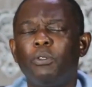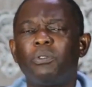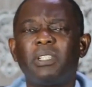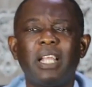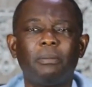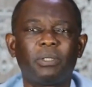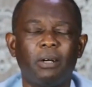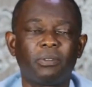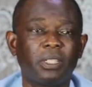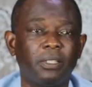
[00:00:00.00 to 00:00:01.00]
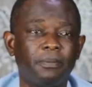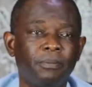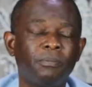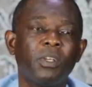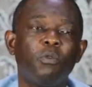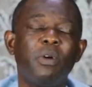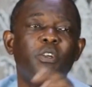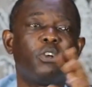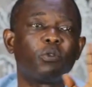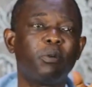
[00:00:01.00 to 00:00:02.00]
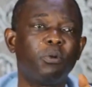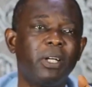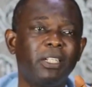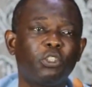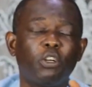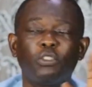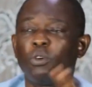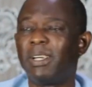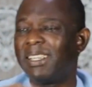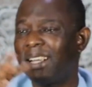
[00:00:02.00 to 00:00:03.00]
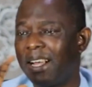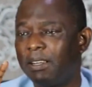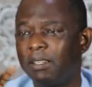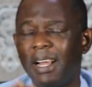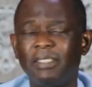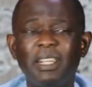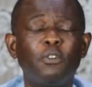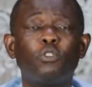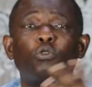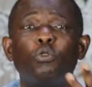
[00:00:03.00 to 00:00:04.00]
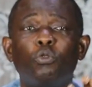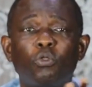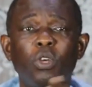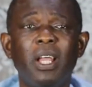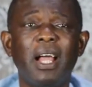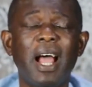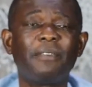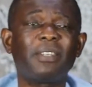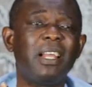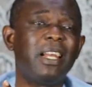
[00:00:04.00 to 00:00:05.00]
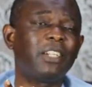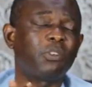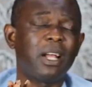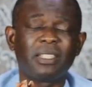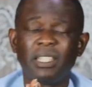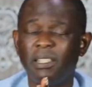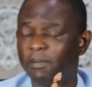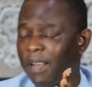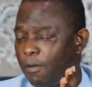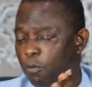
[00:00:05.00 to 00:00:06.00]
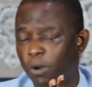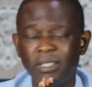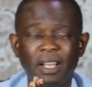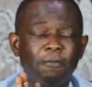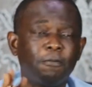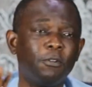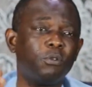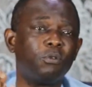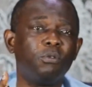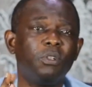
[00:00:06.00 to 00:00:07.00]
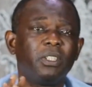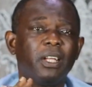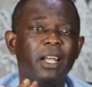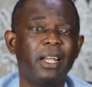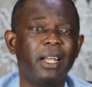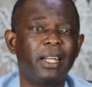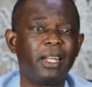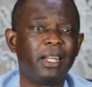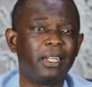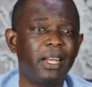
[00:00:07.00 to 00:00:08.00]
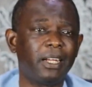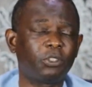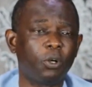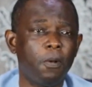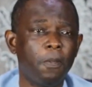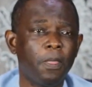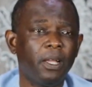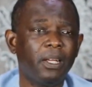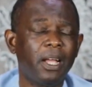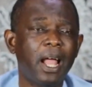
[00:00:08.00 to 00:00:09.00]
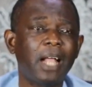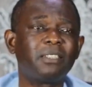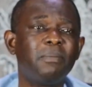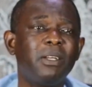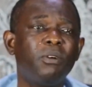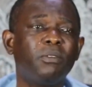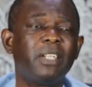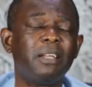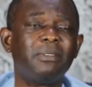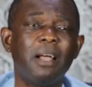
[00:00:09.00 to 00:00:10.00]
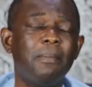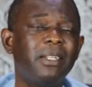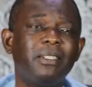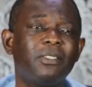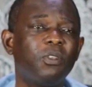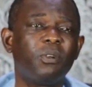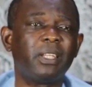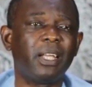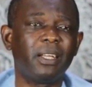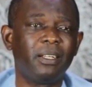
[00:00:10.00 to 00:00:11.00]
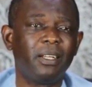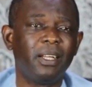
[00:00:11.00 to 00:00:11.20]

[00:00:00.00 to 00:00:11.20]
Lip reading: Wow, you see them shouting. When you go to a church or a even schools, after a lecturer has delivered a wonderful lecture, ask many of them, their mind is not there.